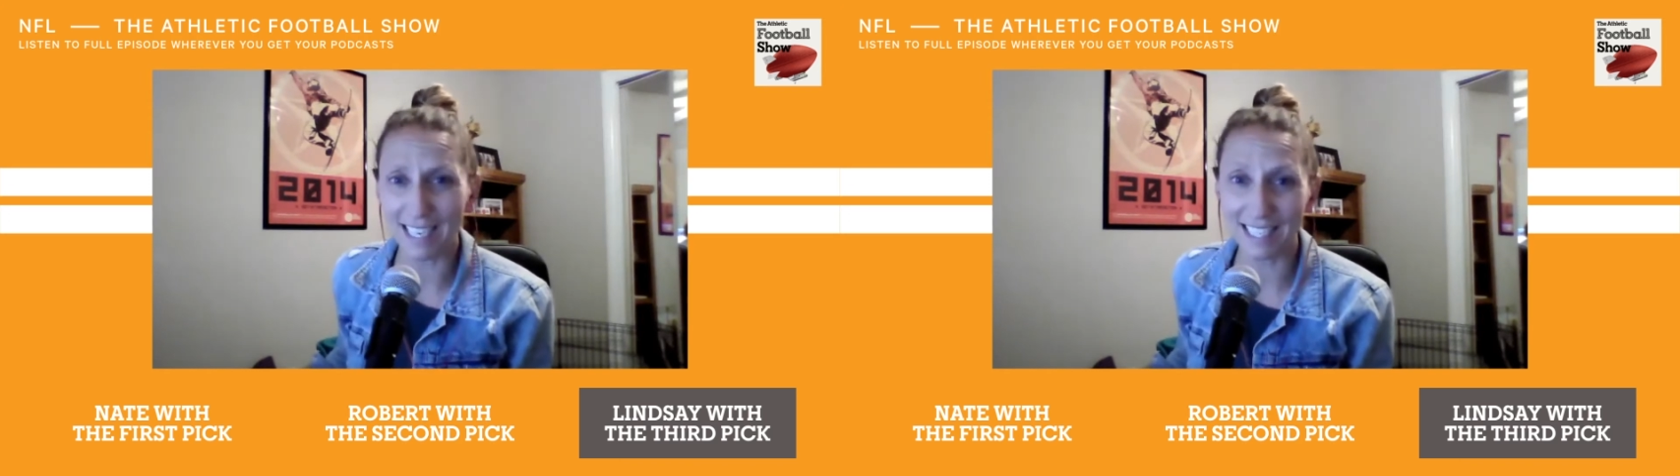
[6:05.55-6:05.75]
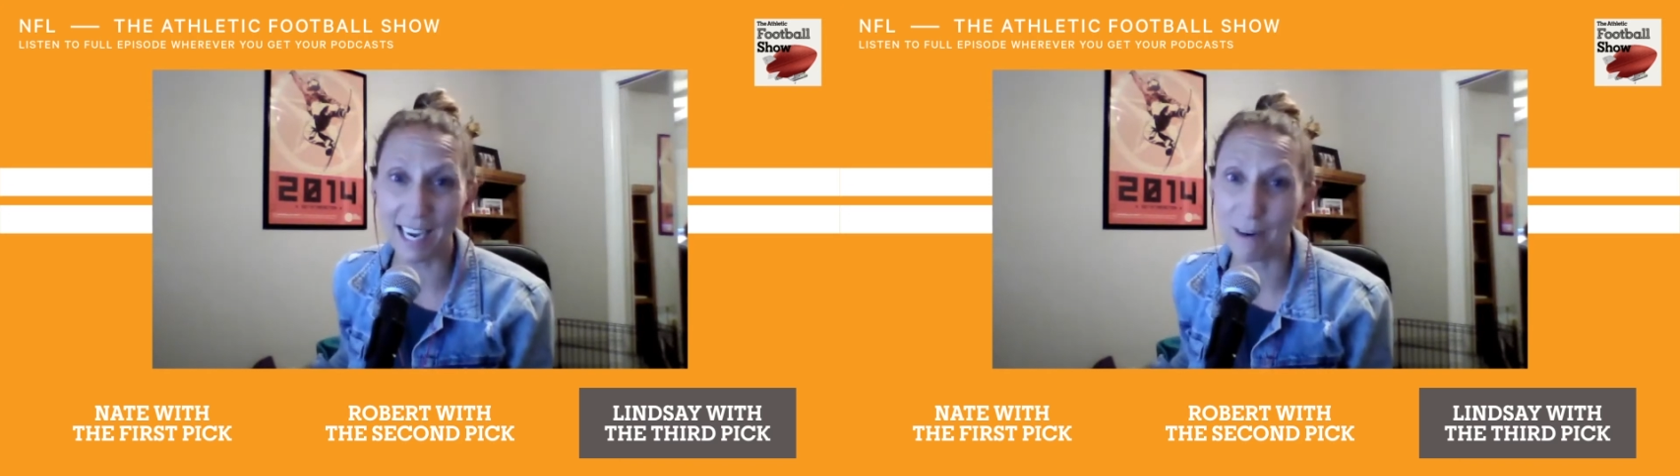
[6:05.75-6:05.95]

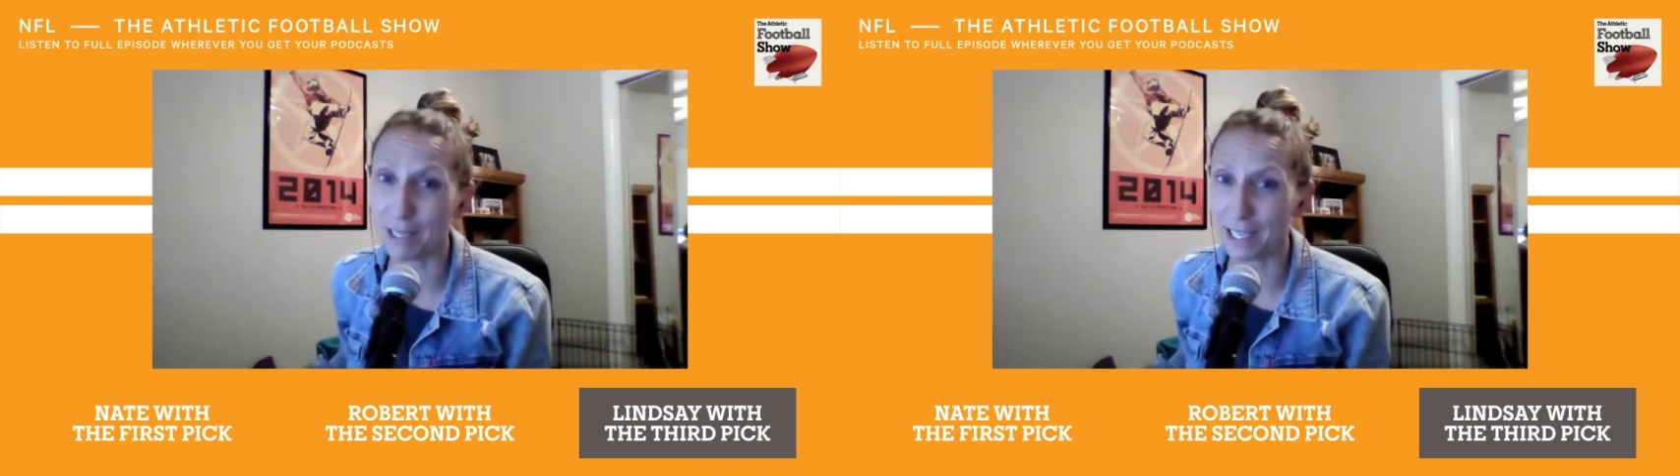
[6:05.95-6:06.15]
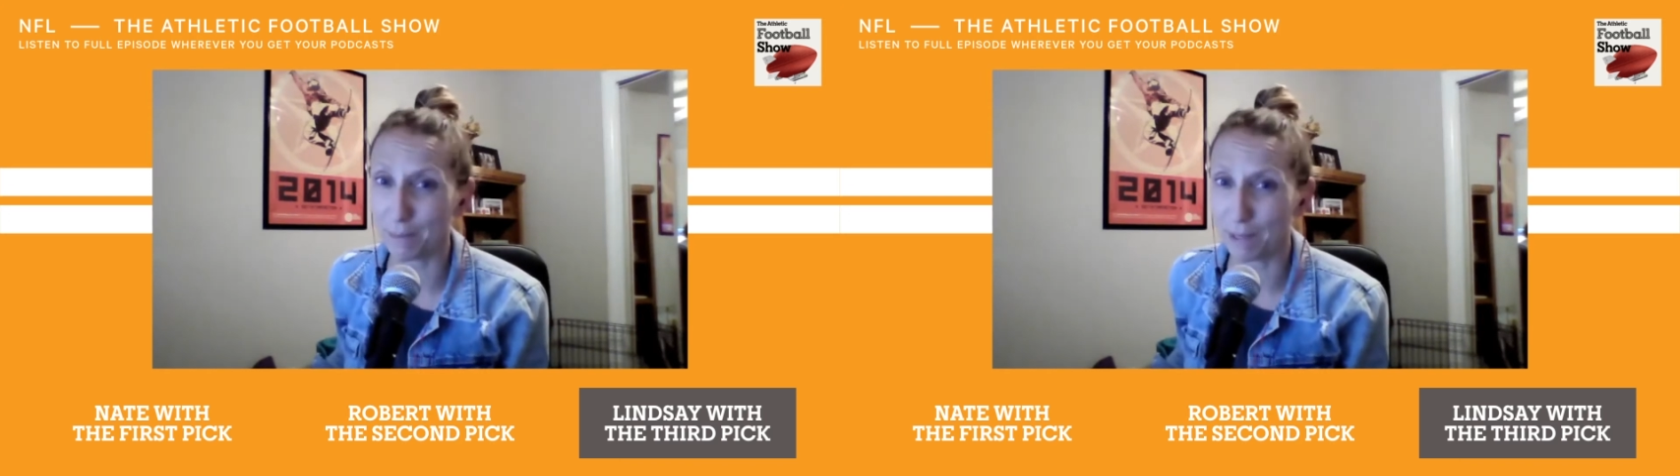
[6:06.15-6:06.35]
to take a
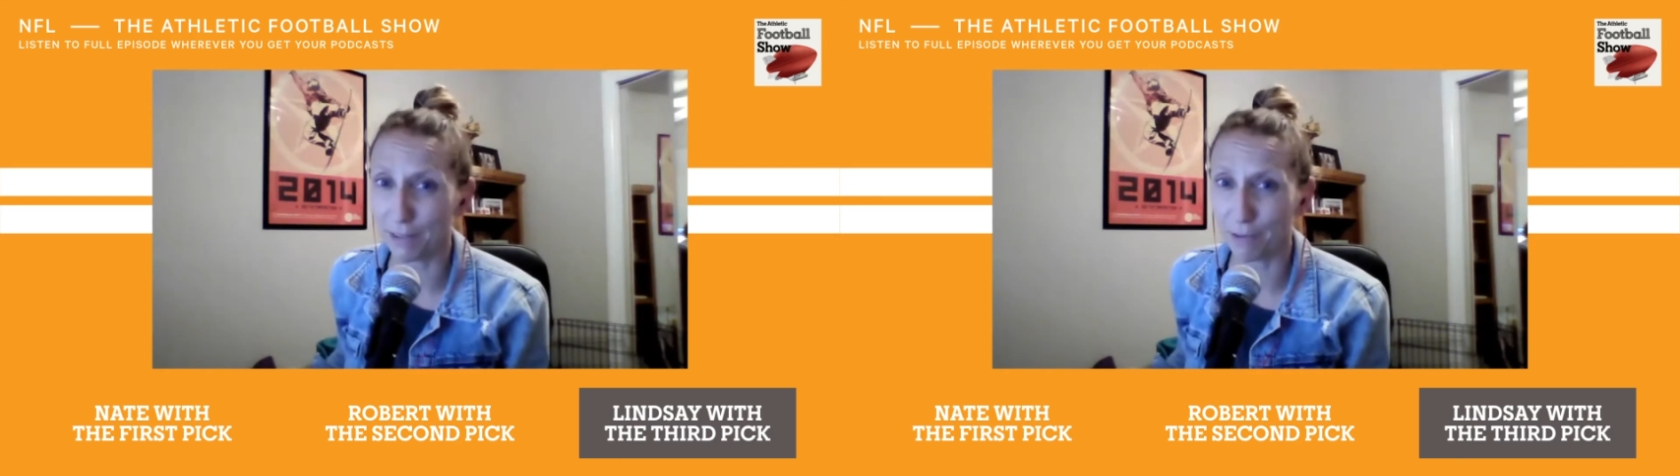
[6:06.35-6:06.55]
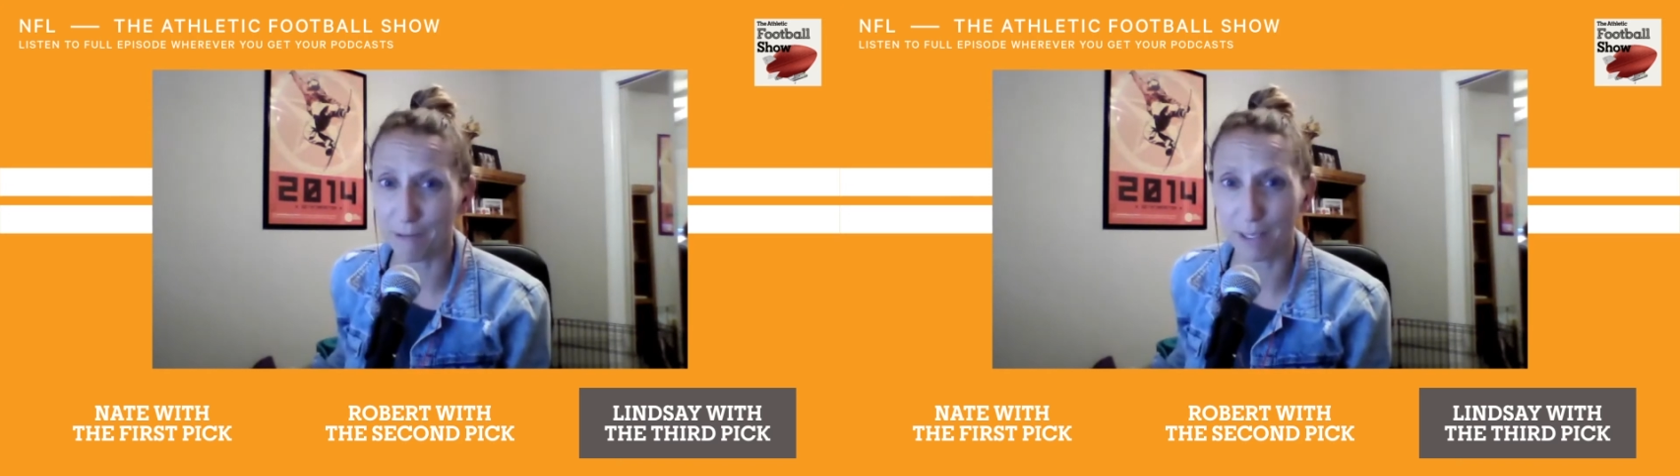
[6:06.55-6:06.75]
really
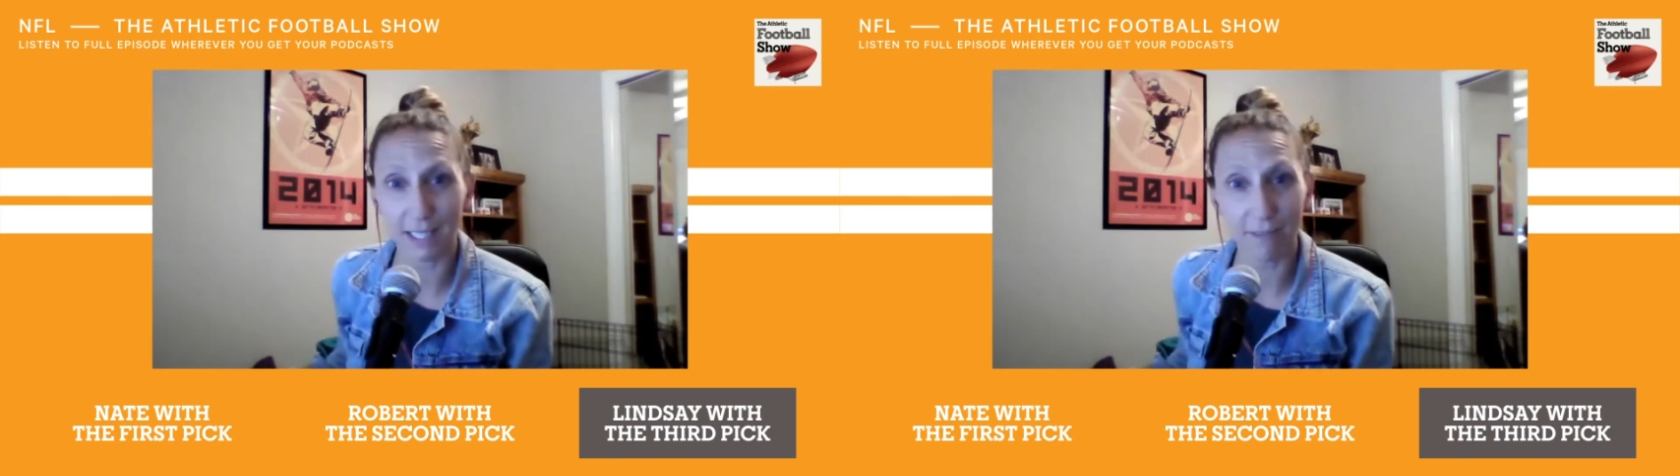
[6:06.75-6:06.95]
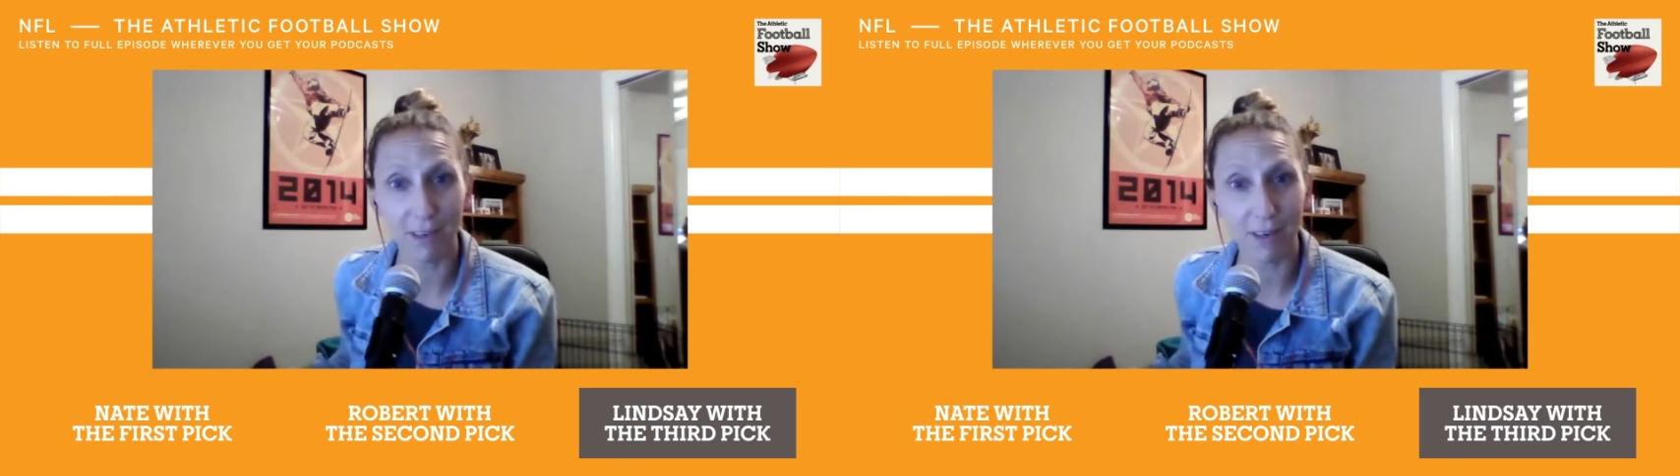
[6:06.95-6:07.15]
expensive wide receiver